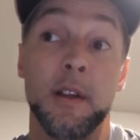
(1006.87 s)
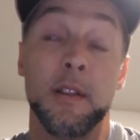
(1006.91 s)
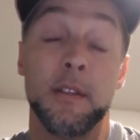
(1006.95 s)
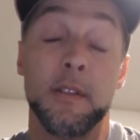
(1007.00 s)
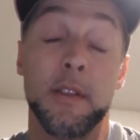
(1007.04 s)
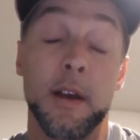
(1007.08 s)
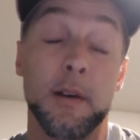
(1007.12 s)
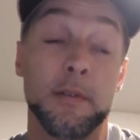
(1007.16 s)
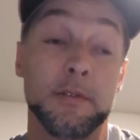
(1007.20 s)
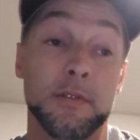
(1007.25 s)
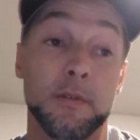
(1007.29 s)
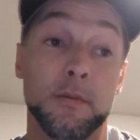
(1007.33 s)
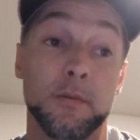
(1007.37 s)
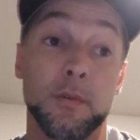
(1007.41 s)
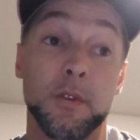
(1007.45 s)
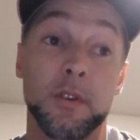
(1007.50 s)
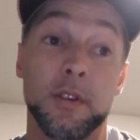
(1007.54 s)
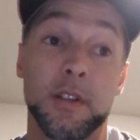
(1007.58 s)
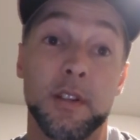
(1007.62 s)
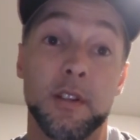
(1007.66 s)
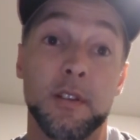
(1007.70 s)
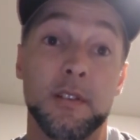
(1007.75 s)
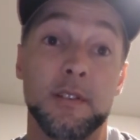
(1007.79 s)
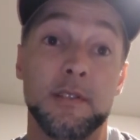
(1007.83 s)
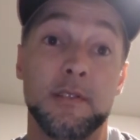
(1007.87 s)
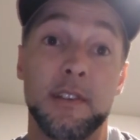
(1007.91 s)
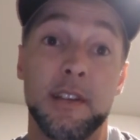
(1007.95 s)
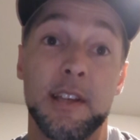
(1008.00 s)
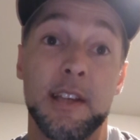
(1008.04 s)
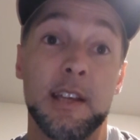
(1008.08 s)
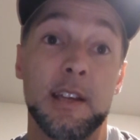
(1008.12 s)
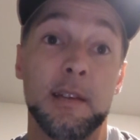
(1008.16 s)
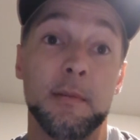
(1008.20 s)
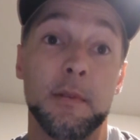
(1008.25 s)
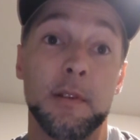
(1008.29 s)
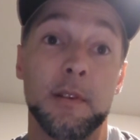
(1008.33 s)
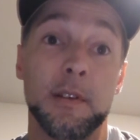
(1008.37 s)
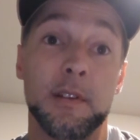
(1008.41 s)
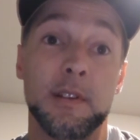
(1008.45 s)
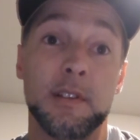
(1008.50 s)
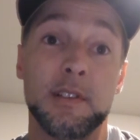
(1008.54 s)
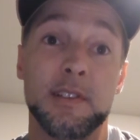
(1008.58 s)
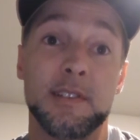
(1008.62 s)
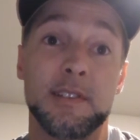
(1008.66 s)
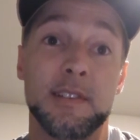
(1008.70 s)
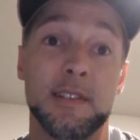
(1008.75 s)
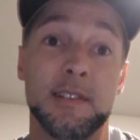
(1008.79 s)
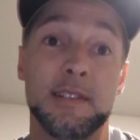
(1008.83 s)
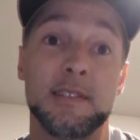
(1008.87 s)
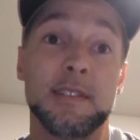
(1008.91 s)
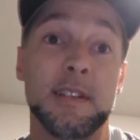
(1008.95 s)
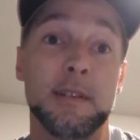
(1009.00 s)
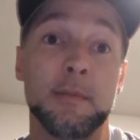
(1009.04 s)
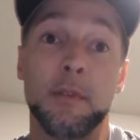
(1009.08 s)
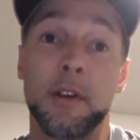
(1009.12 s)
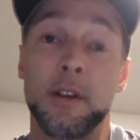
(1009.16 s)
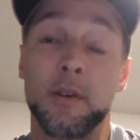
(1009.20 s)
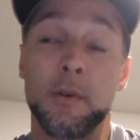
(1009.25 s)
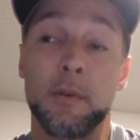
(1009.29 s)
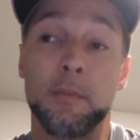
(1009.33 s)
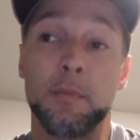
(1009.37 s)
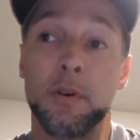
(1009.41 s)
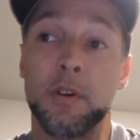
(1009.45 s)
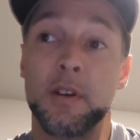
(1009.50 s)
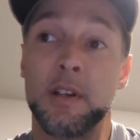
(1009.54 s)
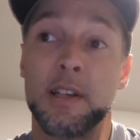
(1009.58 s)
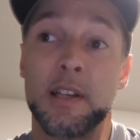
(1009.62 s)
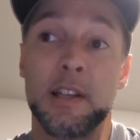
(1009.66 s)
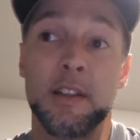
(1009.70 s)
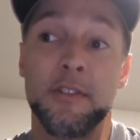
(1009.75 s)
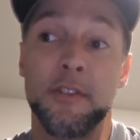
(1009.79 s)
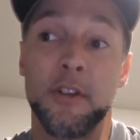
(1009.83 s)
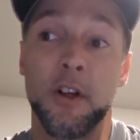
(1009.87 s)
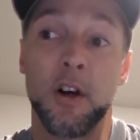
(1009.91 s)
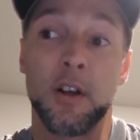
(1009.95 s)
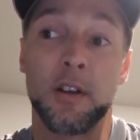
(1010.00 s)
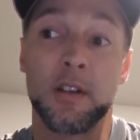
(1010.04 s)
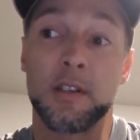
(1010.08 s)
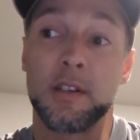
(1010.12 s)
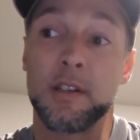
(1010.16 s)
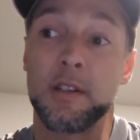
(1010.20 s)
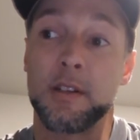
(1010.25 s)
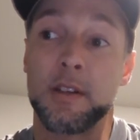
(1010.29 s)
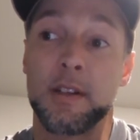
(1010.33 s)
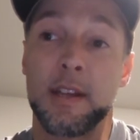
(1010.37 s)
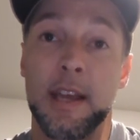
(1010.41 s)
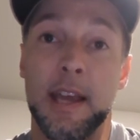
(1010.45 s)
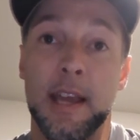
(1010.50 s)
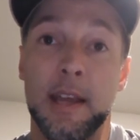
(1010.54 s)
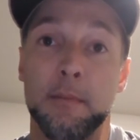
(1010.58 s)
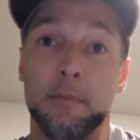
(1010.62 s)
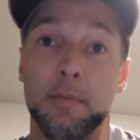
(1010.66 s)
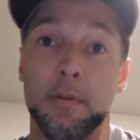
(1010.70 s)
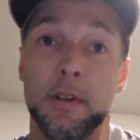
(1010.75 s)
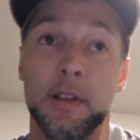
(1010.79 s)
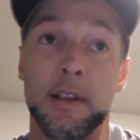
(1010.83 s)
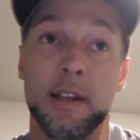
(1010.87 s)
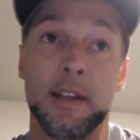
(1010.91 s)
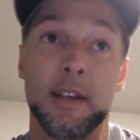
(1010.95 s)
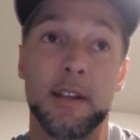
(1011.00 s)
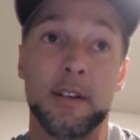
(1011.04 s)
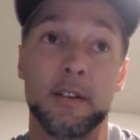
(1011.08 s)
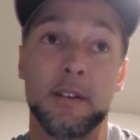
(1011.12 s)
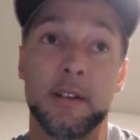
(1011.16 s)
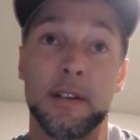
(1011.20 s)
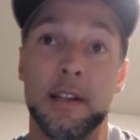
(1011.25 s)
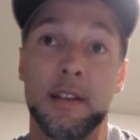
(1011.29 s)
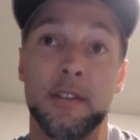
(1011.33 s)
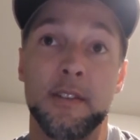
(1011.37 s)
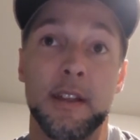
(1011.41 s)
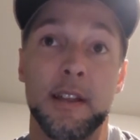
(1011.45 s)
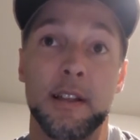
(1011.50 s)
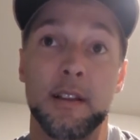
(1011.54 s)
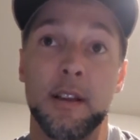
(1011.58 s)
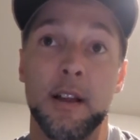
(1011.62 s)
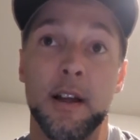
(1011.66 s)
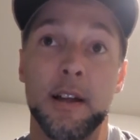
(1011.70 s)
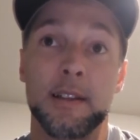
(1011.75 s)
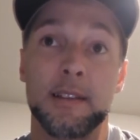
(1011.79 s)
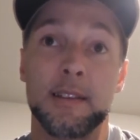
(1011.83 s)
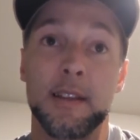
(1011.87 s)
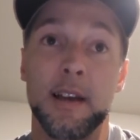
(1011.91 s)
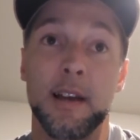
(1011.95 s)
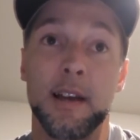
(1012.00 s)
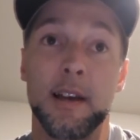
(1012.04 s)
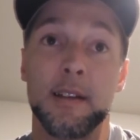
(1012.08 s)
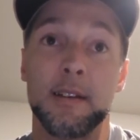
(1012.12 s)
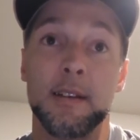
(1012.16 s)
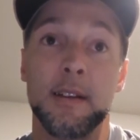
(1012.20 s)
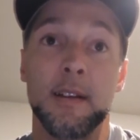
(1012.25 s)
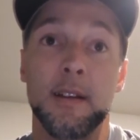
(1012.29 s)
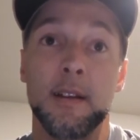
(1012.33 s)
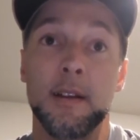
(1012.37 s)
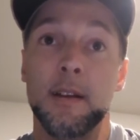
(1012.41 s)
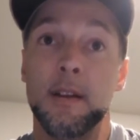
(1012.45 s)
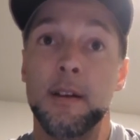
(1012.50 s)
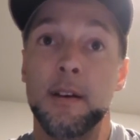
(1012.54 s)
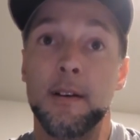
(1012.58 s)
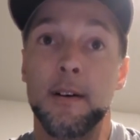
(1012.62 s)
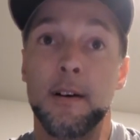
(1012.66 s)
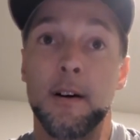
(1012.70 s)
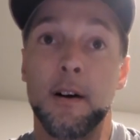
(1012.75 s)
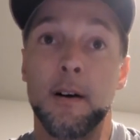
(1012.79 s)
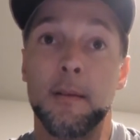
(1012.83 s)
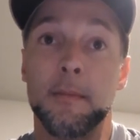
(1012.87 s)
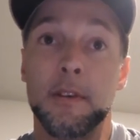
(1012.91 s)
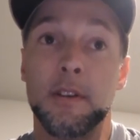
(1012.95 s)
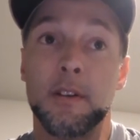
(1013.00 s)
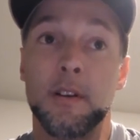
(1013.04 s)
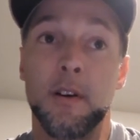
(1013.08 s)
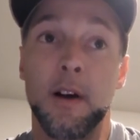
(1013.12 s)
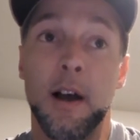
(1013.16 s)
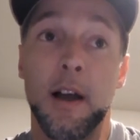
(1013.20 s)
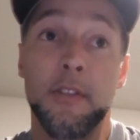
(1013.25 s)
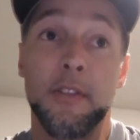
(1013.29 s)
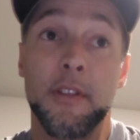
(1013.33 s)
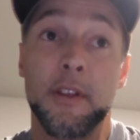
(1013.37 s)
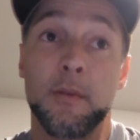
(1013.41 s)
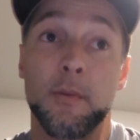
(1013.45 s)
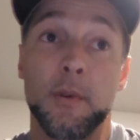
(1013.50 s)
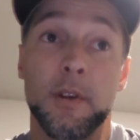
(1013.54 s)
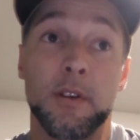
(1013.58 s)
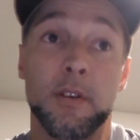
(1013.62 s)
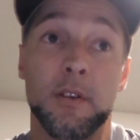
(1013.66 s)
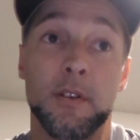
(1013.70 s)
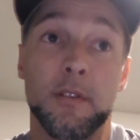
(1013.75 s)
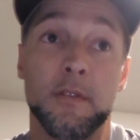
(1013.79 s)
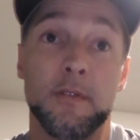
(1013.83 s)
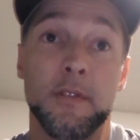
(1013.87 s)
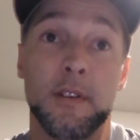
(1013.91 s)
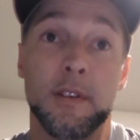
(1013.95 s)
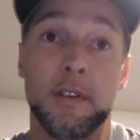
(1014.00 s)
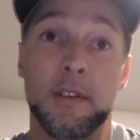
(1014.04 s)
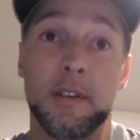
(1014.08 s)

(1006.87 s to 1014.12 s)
That was a really good team, and it just didn't seem like we put any thought into the game plan or anything like that. I think we could have